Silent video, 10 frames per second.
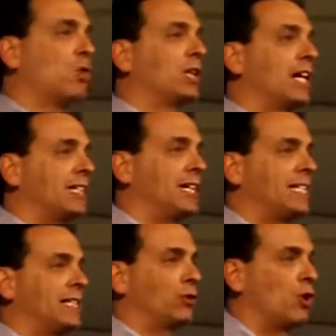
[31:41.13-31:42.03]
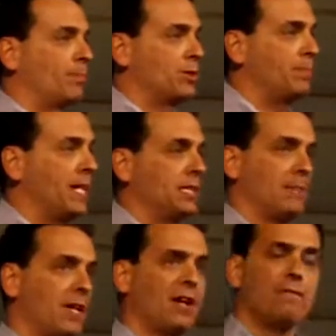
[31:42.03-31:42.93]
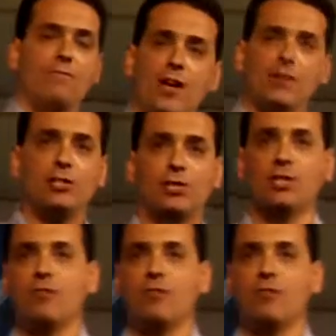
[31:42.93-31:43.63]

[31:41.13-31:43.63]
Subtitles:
more likely to take their own perspective. Very sturdy